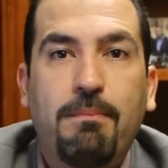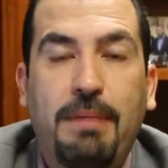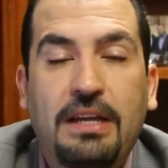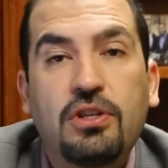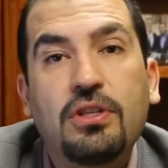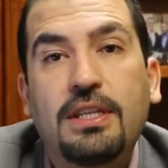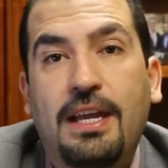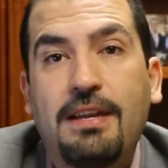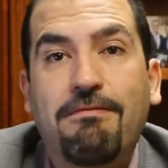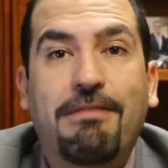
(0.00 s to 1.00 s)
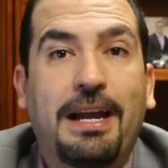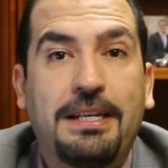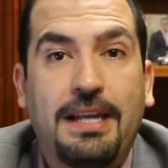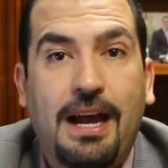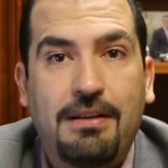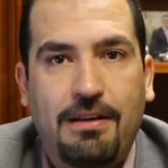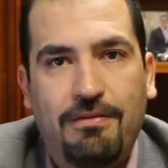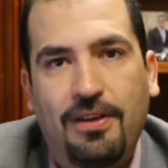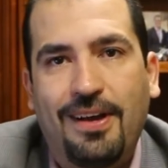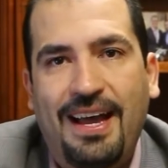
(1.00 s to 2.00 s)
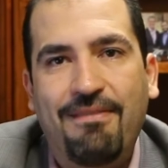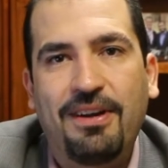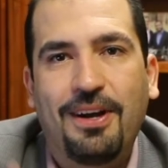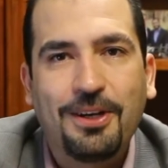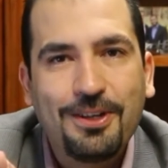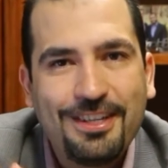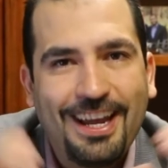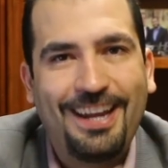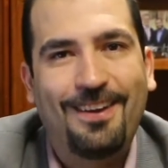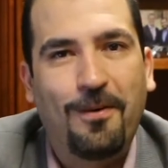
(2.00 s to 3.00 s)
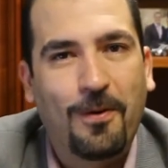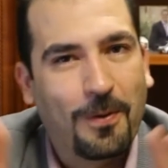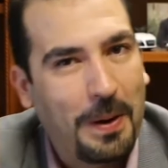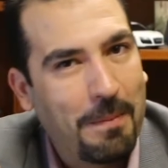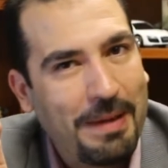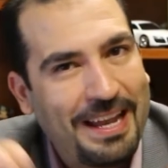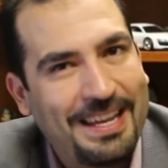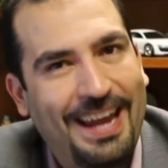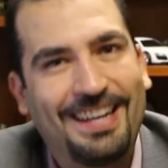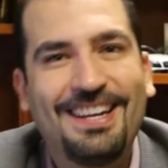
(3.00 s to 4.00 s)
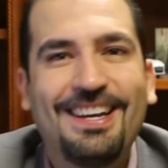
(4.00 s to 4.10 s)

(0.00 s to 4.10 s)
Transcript: patients can find out if they'll have a good day or a bad day.